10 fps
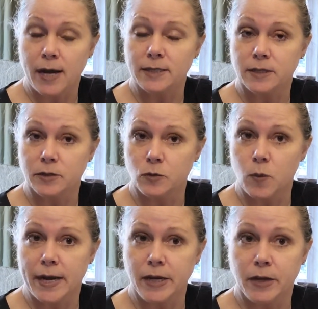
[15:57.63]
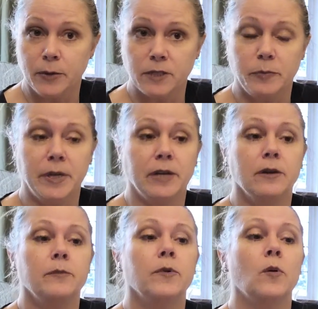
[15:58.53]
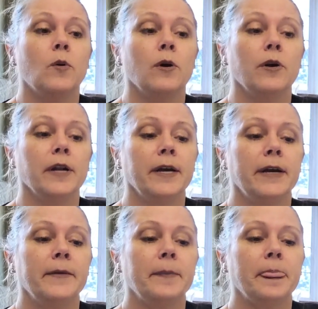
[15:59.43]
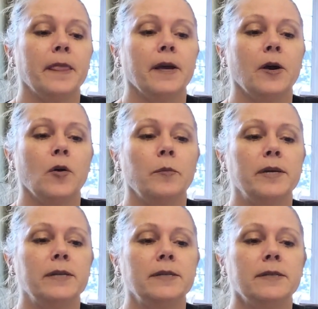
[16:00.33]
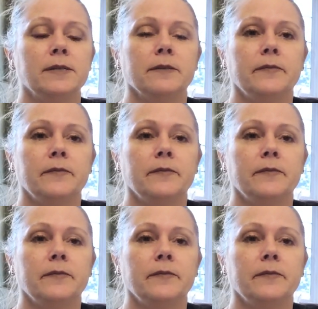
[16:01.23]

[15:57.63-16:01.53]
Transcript: It has a little white USB cord. It opens.